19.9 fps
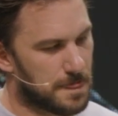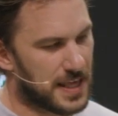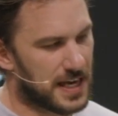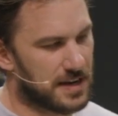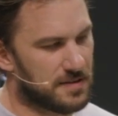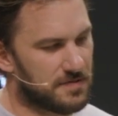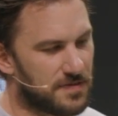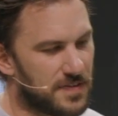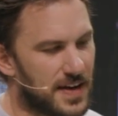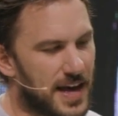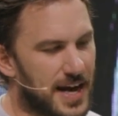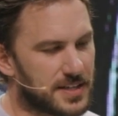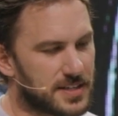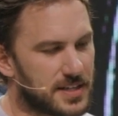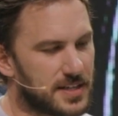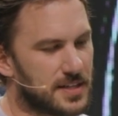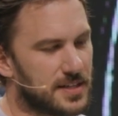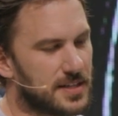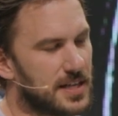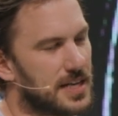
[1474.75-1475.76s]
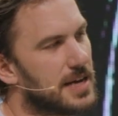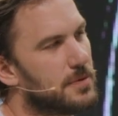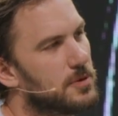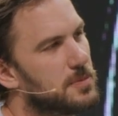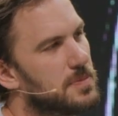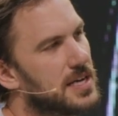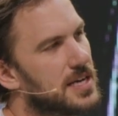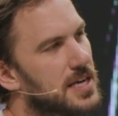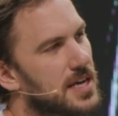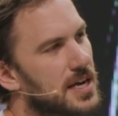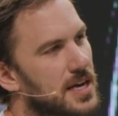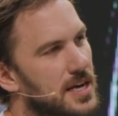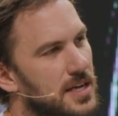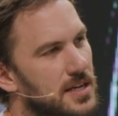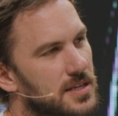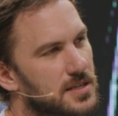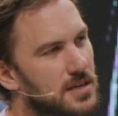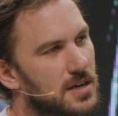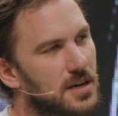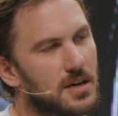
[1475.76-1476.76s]
in fact, that he would be
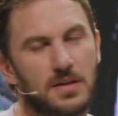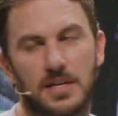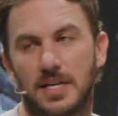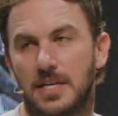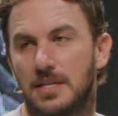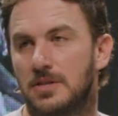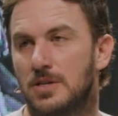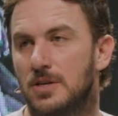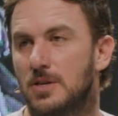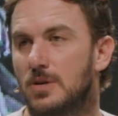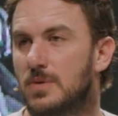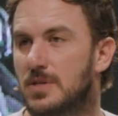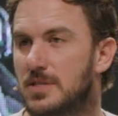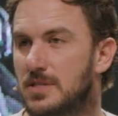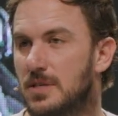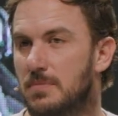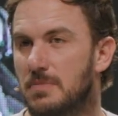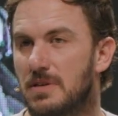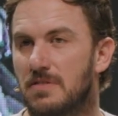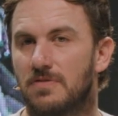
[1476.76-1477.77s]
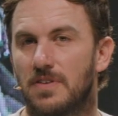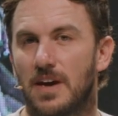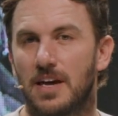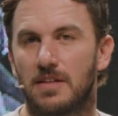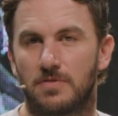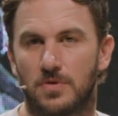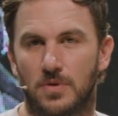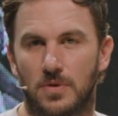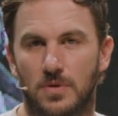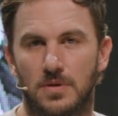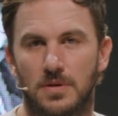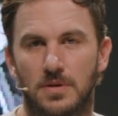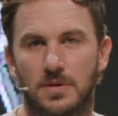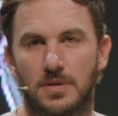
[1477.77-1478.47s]
king. All he knew was to be faithful.